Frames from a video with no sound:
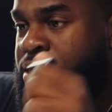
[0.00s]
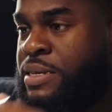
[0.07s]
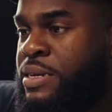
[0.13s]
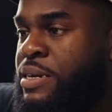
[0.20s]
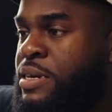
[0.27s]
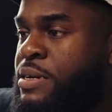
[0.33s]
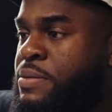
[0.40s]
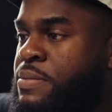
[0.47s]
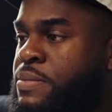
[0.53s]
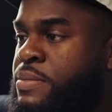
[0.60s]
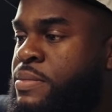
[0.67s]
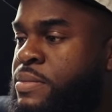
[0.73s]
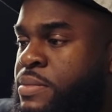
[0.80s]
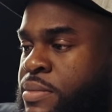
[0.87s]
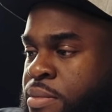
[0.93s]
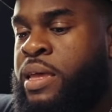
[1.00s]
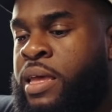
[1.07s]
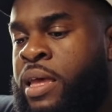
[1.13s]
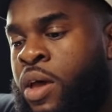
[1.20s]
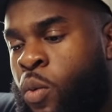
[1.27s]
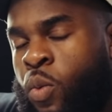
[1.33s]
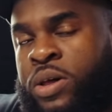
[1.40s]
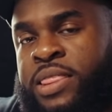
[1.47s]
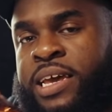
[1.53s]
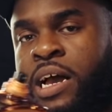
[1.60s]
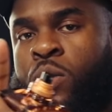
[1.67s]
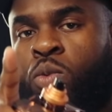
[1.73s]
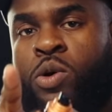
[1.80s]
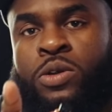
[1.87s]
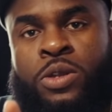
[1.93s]
All right. One thing I
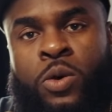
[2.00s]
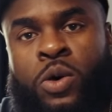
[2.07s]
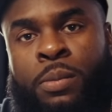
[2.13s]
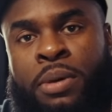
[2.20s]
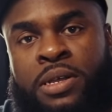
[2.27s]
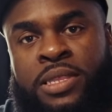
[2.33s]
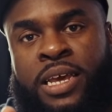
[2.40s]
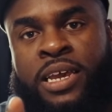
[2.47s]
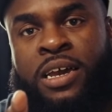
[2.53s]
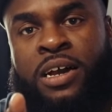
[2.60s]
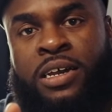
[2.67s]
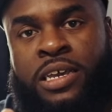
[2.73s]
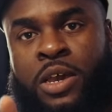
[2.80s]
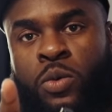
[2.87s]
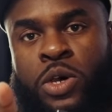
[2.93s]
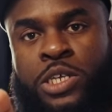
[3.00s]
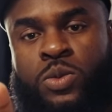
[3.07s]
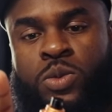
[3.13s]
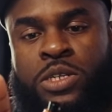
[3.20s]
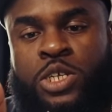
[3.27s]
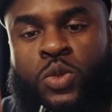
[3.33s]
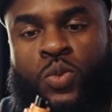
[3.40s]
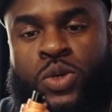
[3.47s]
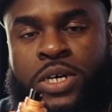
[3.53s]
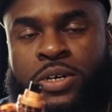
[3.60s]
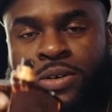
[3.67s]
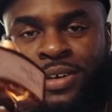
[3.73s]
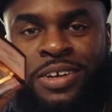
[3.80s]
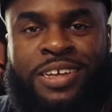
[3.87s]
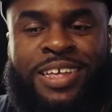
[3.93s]
will note about that Kanye West one as
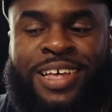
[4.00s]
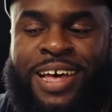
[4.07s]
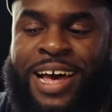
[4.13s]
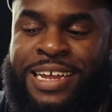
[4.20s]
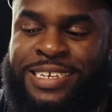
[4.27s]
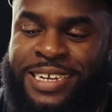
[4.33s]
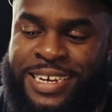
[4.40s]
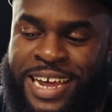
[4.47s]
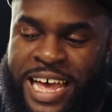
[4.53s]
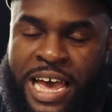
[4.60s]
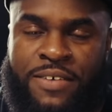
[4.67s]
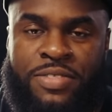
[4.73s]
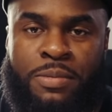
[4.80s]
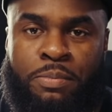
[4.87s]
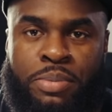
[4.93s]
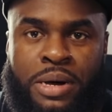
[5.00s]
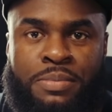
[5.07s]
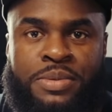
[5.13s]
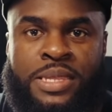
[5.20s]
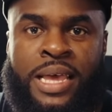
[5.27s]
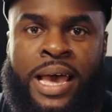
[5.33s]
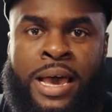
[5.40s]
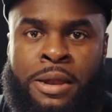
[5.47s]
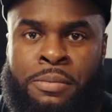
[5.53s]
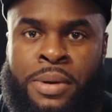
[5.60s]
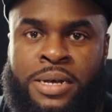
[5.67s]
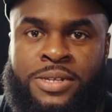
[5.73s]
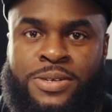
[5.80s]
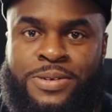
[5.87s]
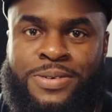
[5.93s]
well, I did not have to pump the
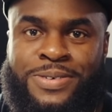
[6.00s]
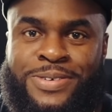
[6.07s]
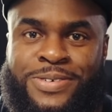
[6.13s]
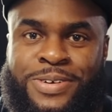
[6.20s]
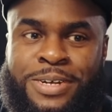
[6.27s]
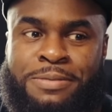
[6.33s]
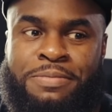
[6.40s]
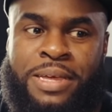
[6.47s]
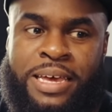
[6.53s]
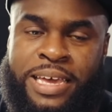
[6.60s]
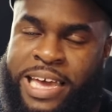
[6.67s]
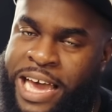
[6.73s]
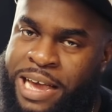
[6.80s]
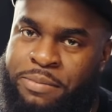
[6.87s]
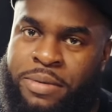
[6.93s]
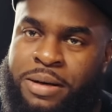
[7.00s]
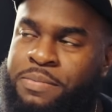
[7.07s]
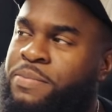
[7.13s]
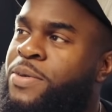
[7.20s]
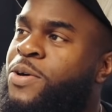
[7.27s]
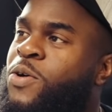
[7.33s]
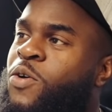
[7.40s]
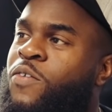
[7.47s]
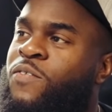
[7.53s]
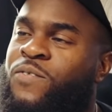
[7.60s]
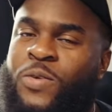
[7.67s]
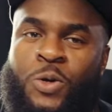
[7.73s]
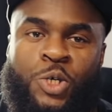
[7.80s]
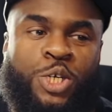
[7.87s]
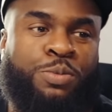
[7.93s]
atomizer, right? It came up on
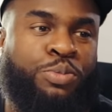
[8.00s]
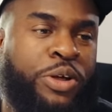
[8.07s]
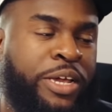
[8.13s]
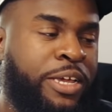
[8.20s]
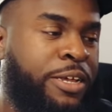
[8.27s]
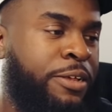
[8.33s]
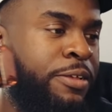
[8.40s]
first spray.